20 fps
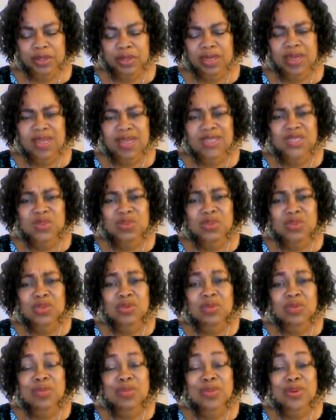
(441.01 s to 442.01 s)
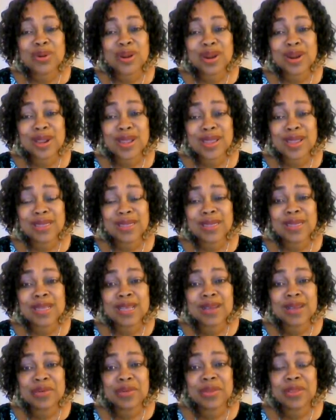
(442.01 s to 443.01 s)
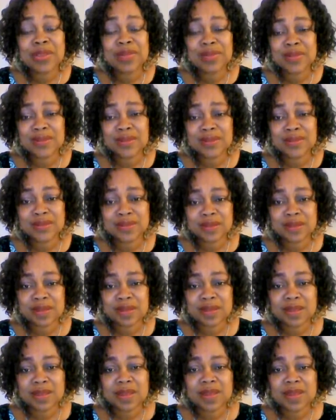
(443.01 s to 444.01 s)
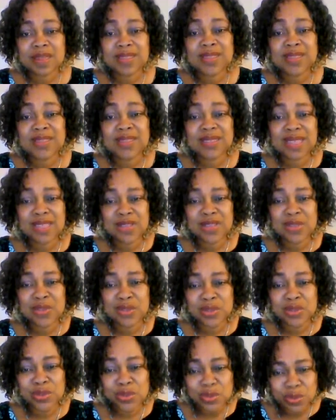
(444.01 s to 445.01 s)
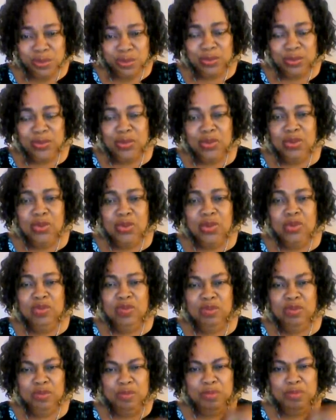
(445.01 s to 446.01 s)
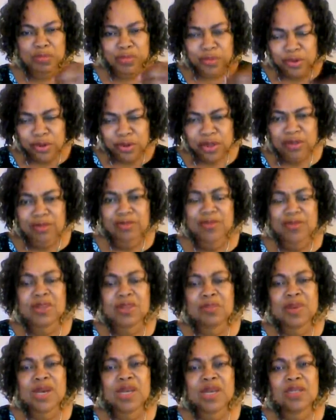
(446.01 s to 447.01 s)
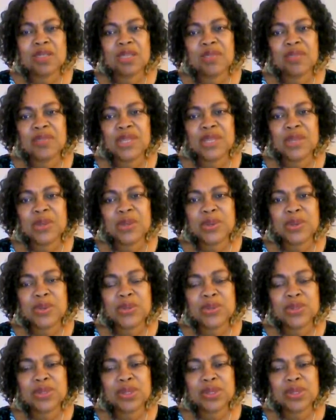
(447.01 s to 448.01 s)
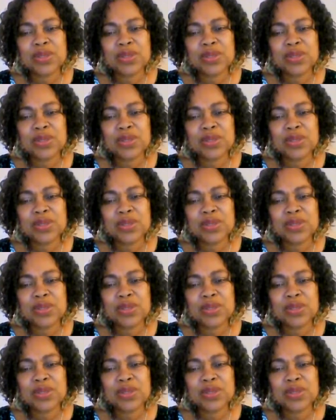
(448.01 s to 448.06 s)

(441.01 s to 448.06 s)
That spirit of pride and arrogance that is in you will be broken by the power of the living God,